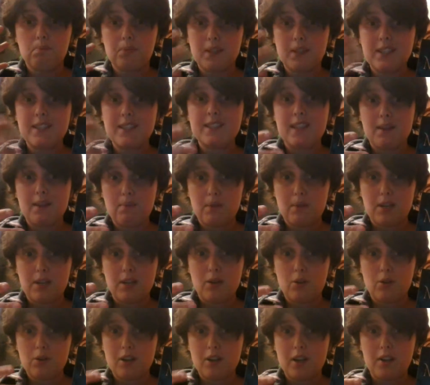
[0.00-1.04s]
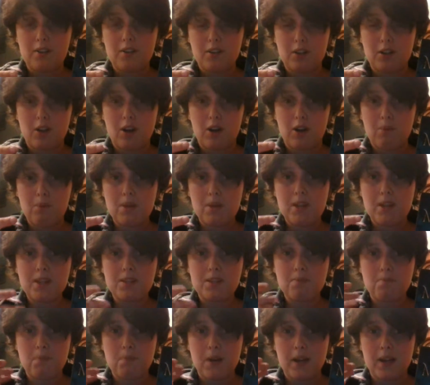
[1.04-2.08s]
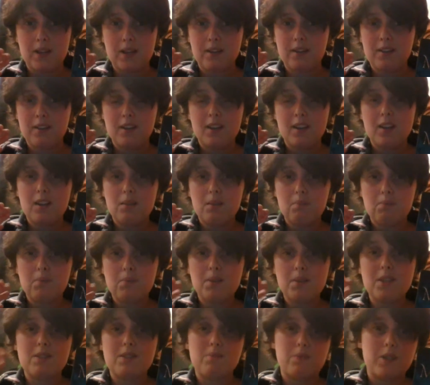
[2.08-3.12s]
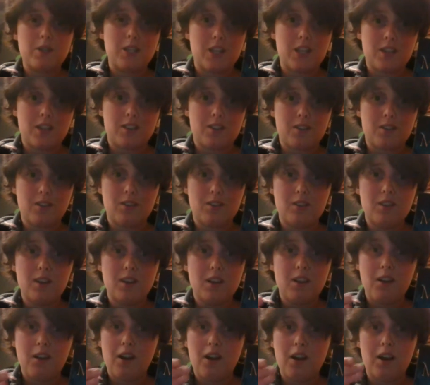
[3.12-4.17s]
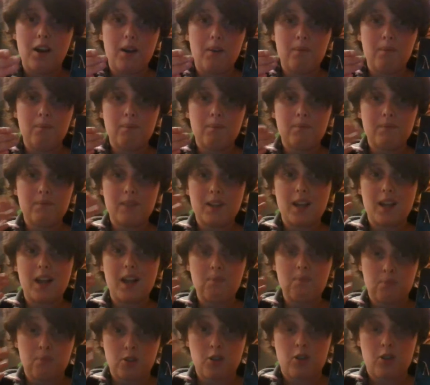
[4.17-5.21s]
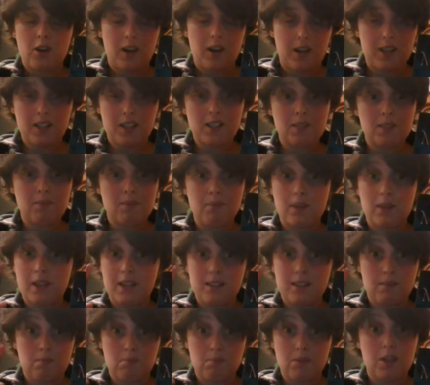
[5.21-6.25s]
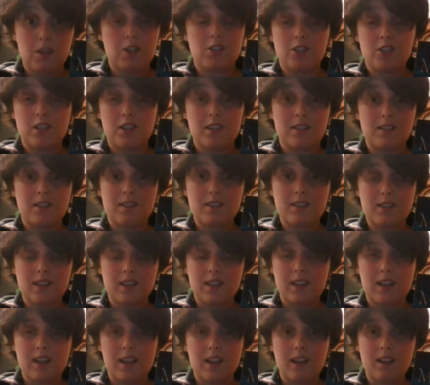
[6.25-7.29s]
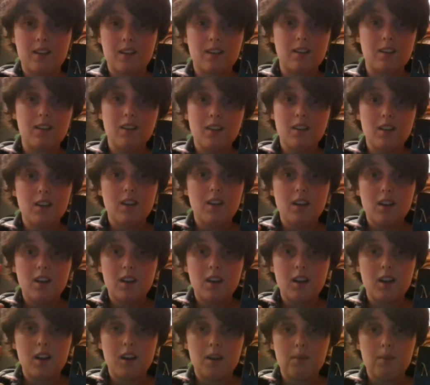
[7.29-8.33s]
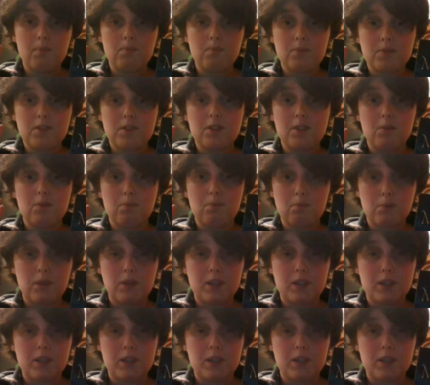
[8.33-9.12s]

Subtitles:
Please let me know down in the comments, but please be gentle. I'm trying to make as much sense as I can. So